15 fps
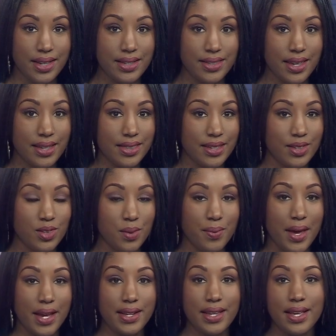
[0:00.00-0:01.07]
like these
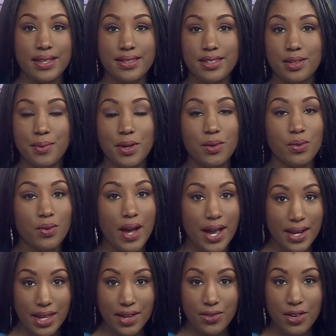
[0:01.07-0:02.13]
remind us to be
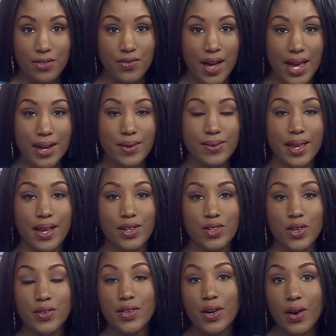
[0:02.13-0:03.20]
ready for fire
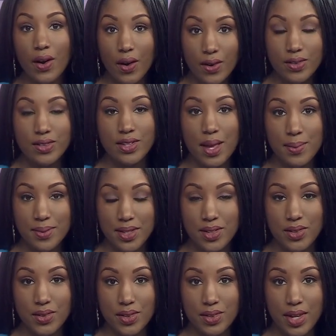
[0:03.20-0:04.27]
danger, and there are steps that
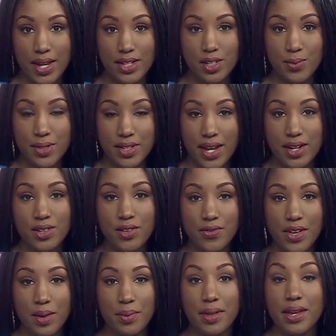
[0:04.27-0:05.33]
you can take to protect your
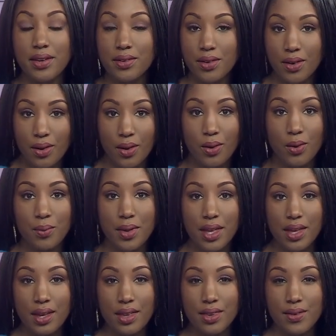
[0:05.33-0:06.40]
family and your home.
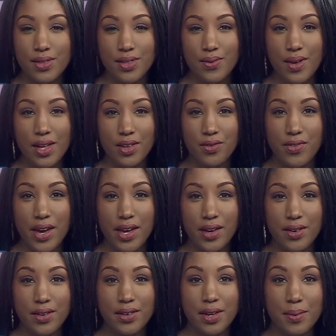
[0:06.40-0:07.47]
There was a
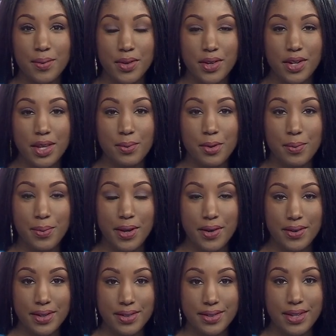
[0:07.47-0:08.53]
wildfire community
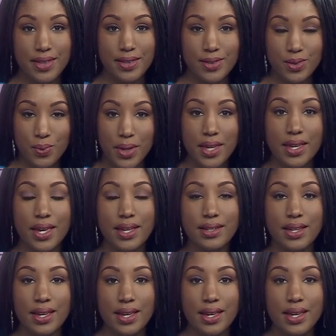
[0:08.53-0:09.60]
preparedness day this
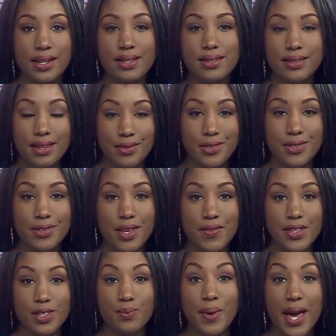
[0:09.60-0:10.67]
weekend, and as Denver
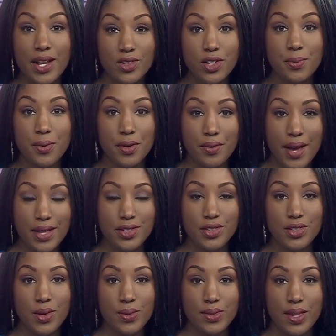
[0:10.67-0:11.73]
7's Patrick Perez
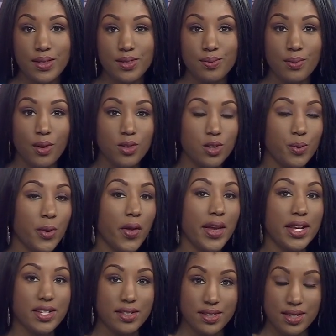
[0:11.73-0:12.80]
shows us multiple
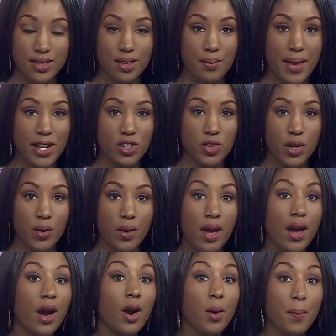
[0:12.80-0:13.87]
agencies in the metro
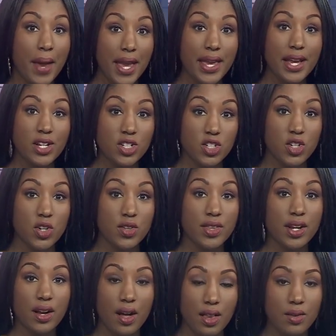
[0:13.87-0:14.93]
are making sure
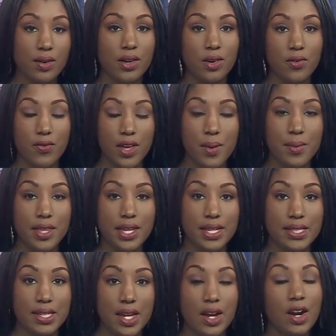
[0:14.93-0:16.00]
that Colorado
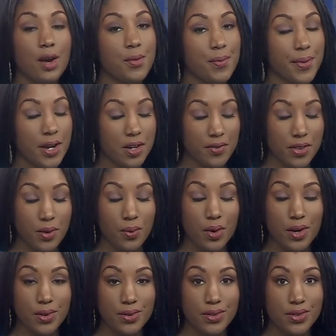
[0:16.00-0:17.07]
families are prepared for the
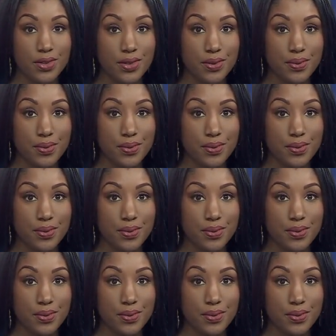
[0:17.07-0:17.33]
worst.